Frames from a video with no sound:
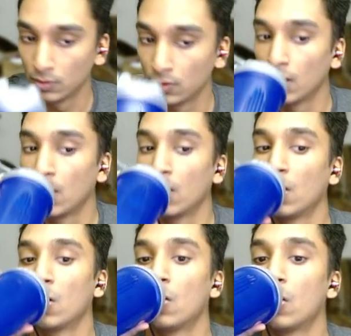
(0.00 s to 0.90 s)

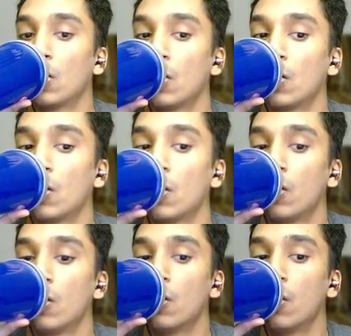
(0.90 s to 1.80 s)

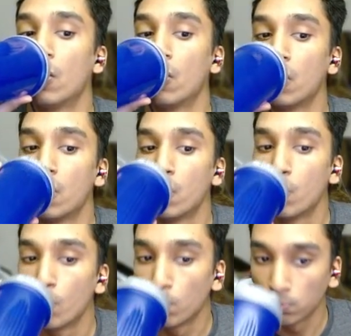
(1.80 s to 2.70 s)

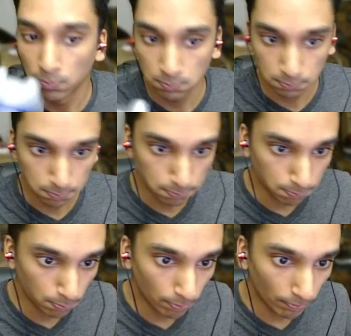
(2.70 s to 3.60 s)

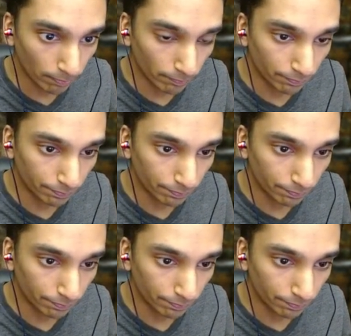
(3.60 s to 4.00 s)
(silence)